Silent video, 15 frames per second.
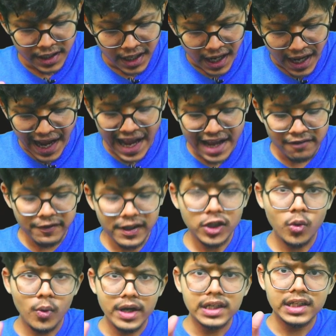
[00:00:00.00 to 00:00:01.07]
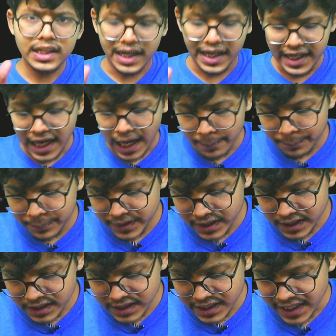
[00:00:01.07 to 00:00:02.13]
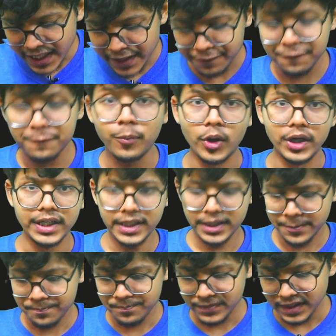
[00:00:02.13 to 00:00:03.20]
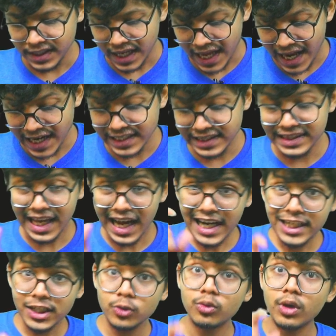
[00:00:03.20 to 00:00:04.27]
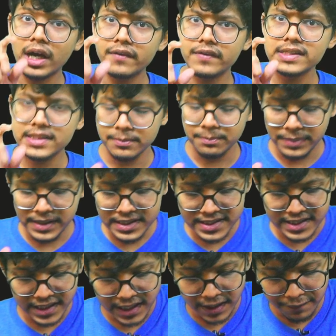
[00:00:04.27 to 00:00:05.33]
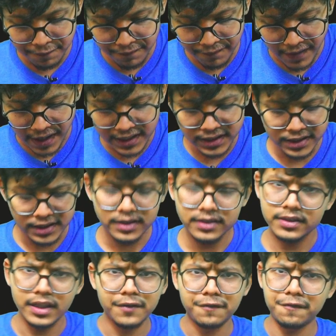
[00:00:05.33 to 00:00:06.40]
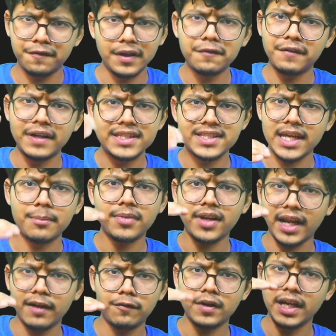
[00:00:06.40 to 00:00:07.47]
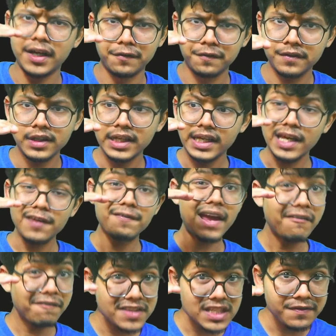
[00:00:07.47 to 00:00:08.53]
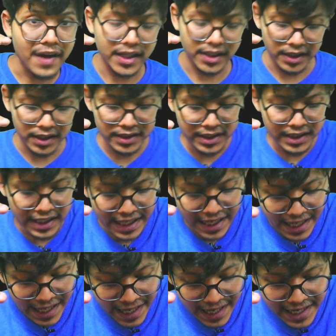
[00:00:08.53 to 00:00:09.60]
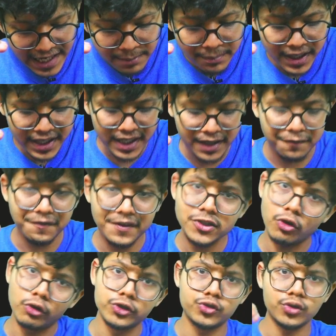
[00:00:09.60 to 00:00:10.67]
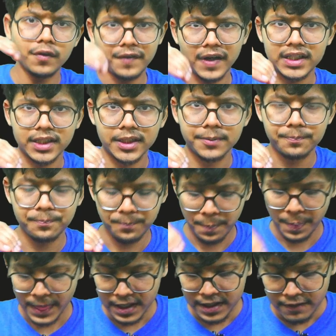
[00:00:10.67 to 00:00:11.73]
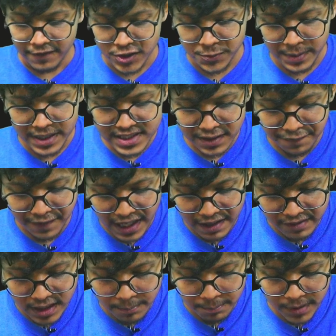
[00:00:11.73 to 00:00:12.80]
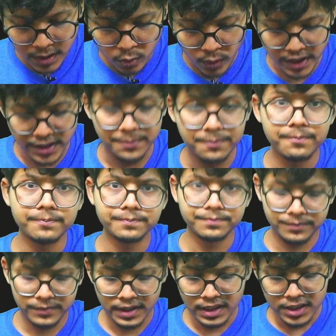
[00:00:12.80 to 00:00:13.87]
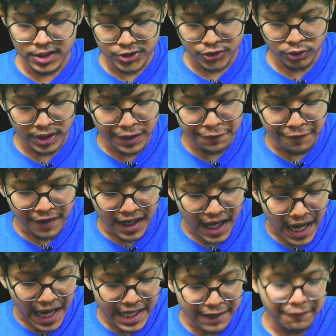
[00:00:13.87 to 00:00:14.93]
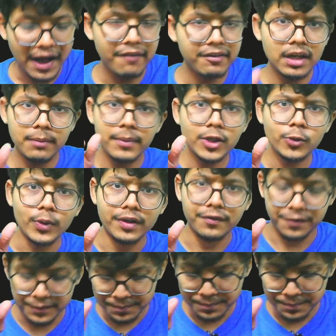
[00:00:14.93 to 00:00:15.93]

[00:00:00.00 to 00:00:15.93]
I will go and try up till the f point, and that too I will simply say a factor. If let's say I'm trying for f, if f is a factor, then n by f is also a factor, which means if I have a number 1, so if I have a number 12,